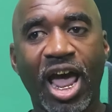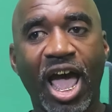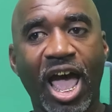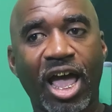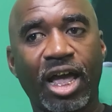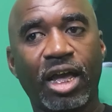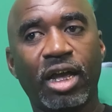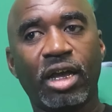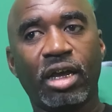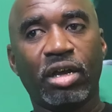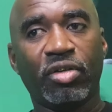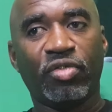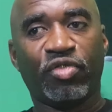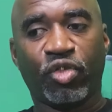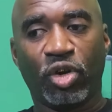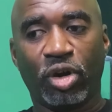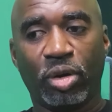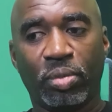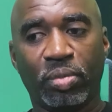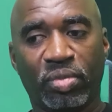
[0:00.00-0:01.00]
Now,
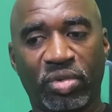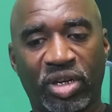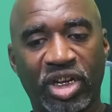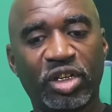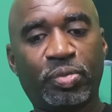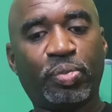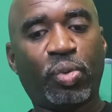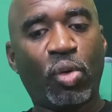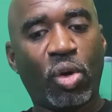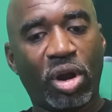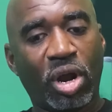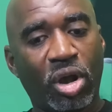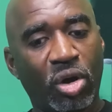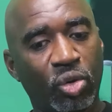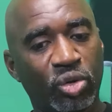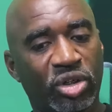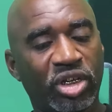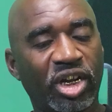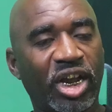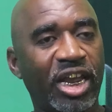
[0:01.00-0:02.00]
from this
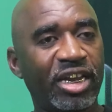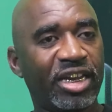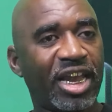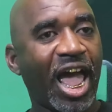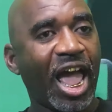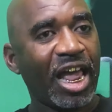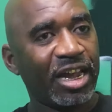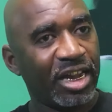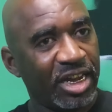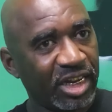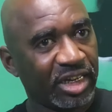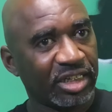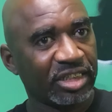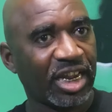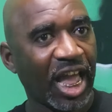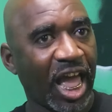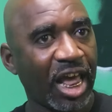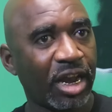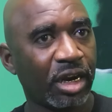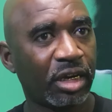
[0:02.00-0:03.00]
point on till they died,
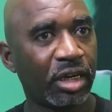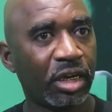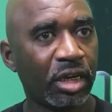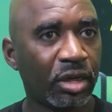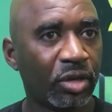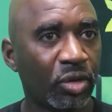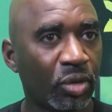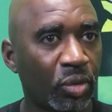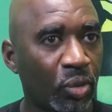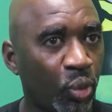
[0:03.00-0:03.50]
niggas gotta